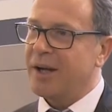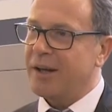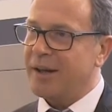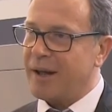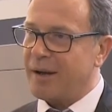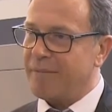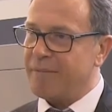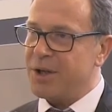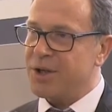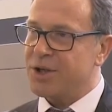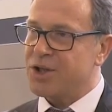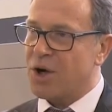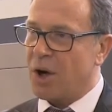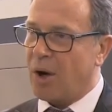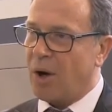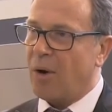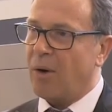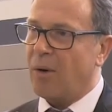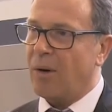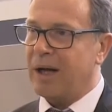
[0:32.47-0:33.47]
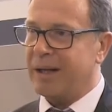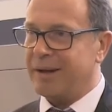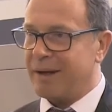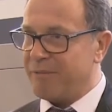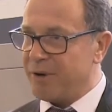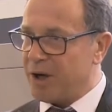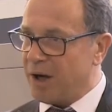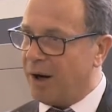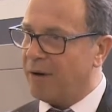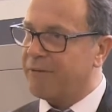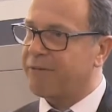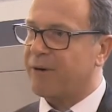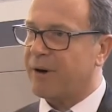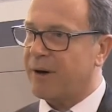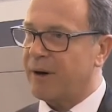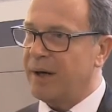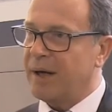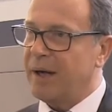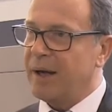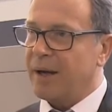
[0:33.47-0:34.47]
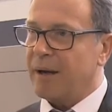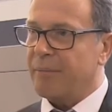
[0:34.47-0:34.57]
that we show and that we offer,